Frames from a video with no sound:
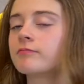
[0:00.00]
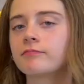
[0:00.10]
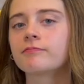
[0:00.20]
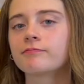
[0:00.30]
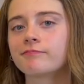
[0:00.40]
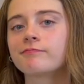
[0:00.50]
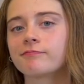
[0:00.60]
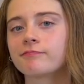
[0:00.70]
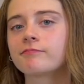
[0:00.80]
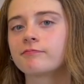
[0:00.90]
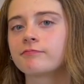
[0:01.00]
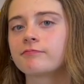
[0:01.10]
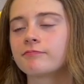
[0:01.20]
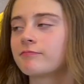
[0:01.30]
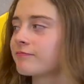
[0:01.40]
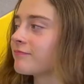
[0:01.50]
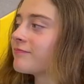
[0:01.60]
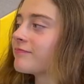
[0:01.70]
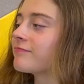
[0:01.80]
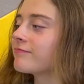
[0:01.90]

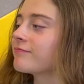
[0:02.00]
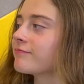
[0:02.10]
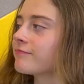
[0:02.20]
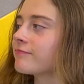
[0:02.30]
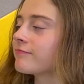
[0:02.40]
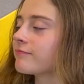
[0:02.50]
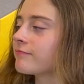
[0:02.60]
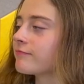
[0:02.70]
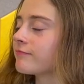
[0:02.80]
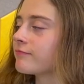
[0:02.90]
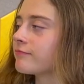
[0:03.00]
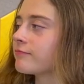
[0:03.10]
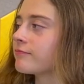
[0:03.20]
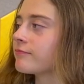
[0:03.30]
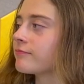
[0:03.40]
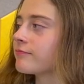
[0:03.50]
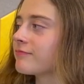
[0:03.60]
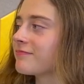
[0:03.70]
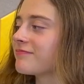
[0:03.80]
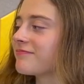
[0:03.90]

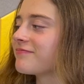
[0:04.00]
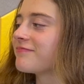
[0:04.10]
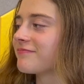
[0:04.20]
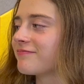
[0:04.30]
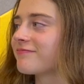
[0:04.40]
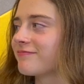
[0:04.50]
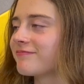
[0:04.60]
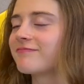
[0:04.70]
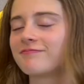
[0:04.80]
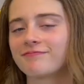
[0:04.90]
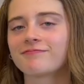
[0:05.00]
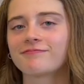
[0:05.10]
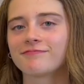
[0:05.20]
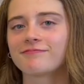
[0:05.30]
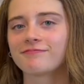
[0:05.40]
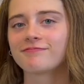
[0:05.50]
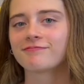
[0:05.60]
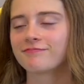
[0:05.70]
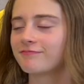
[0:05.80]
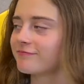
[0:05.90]

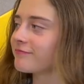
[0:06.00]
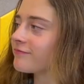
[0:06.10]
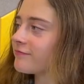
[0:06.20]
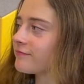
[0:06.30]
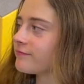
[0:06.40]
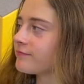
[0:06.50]
(silent)